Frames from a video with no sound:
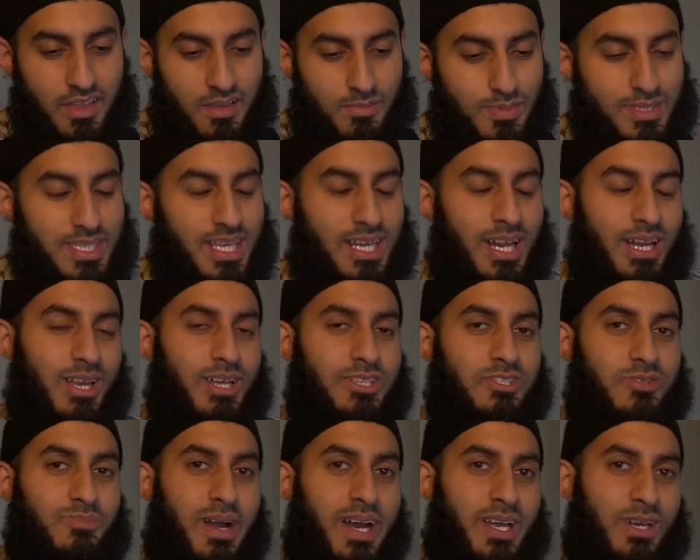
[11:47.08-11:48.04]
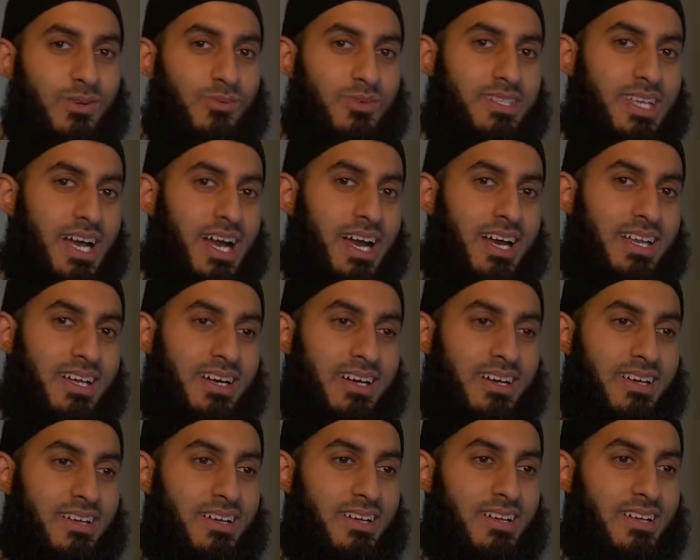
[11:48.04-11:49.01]
But then Allah subhanahu wa
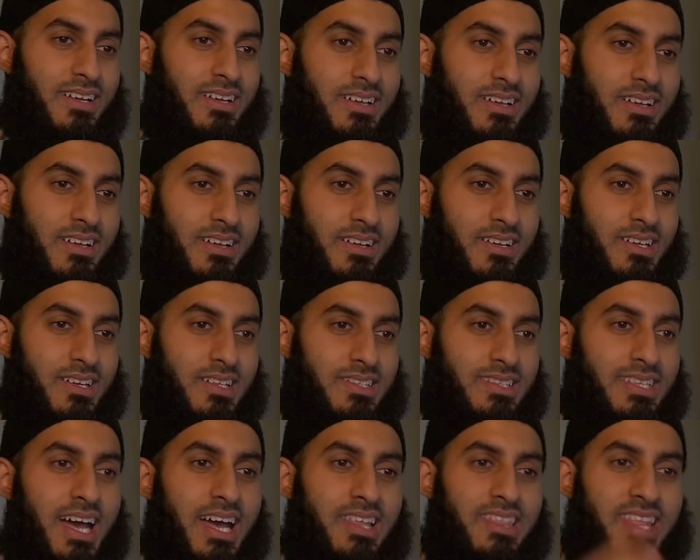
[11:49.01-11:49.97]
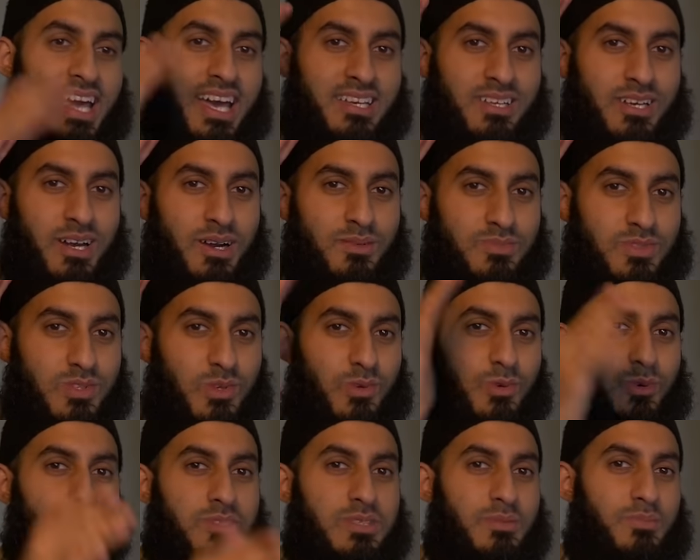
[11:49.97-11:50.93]
ta'ala, the adhan comes, the
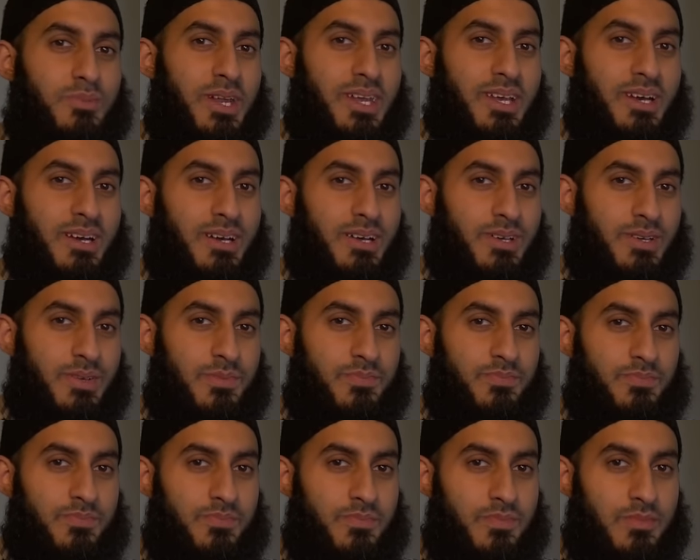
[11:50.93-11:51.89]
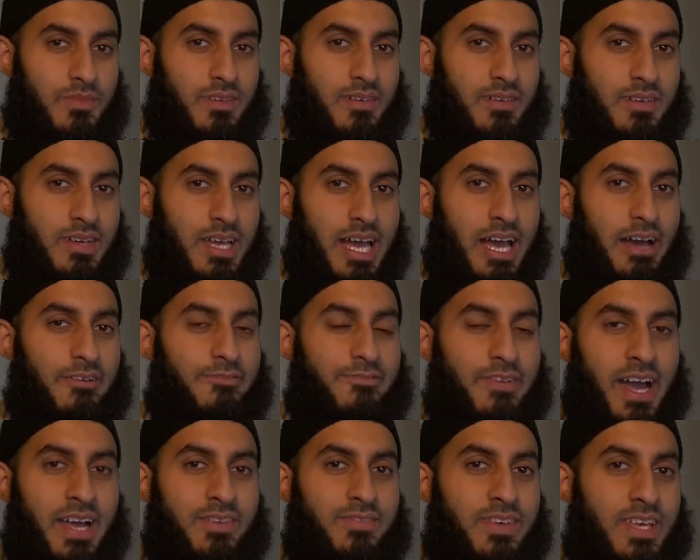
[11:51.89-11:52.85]
call to prayer at
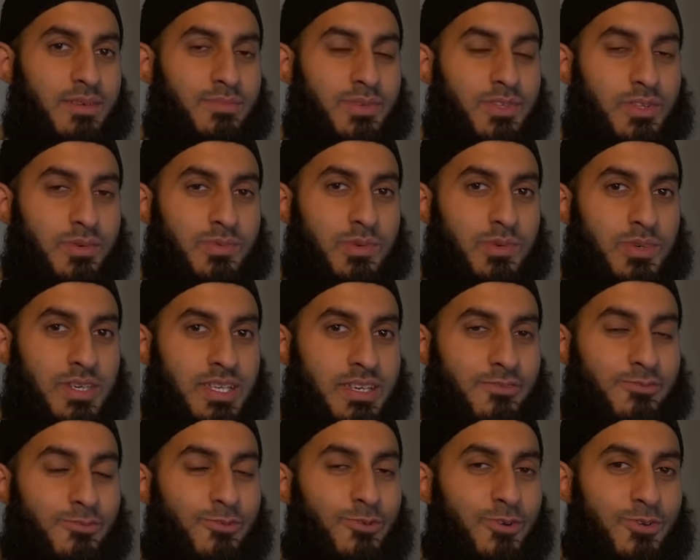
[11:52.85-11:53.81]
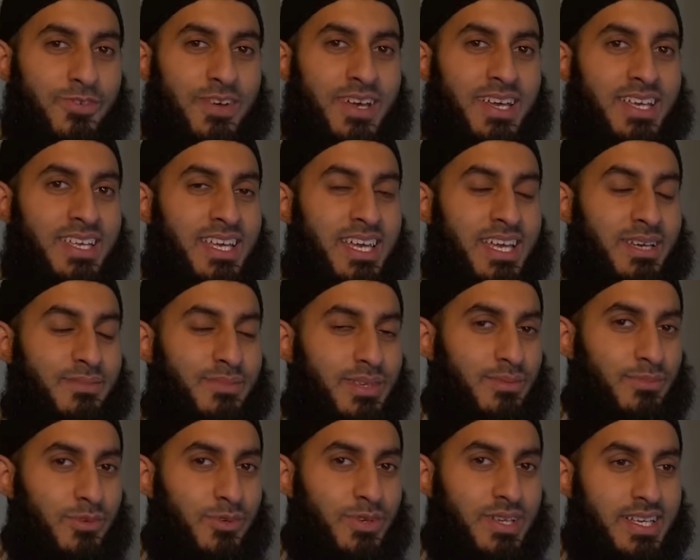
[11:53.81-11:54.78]
5 a.m. in the morning, 4:30 a.m. in
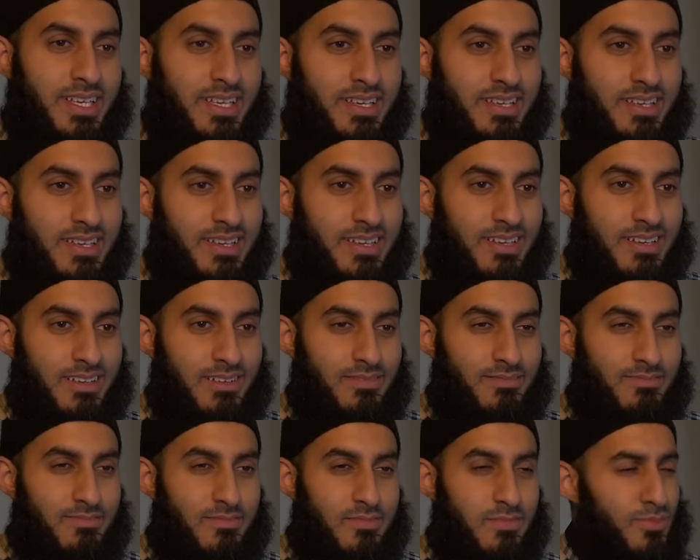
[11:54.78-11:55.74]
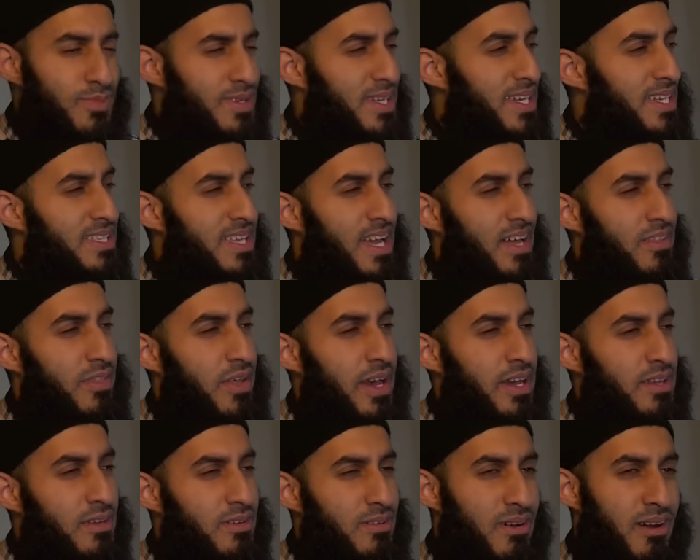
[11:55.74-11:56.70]
the morning. We hear the
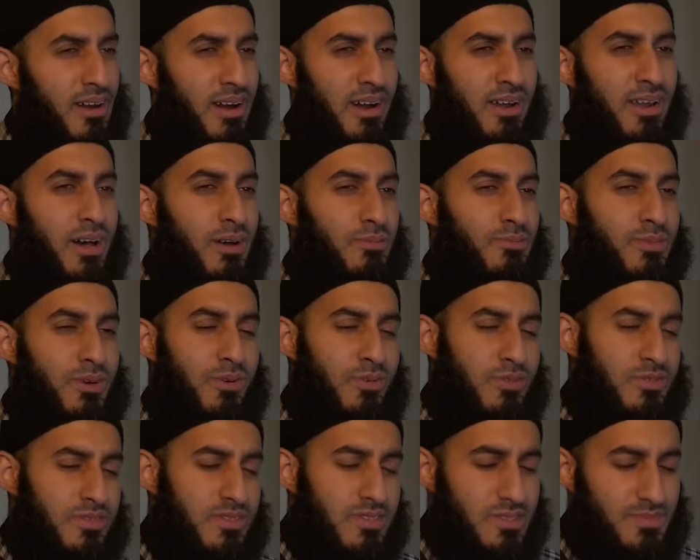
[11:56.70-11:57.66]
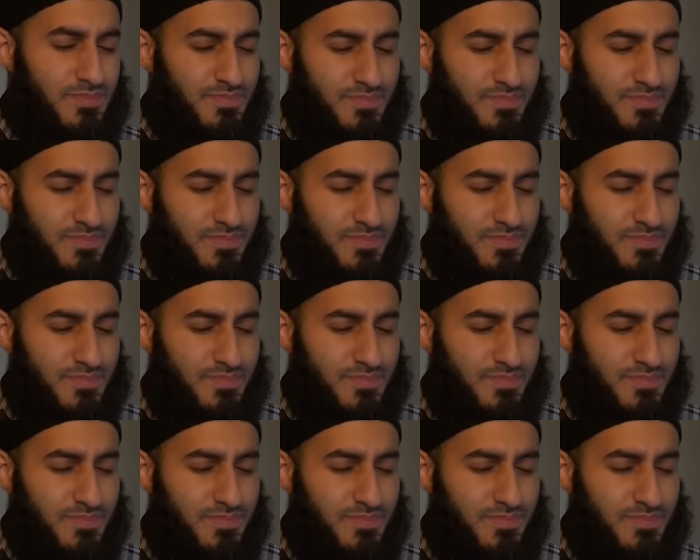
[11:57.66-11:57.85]
adhan, our alarm goes,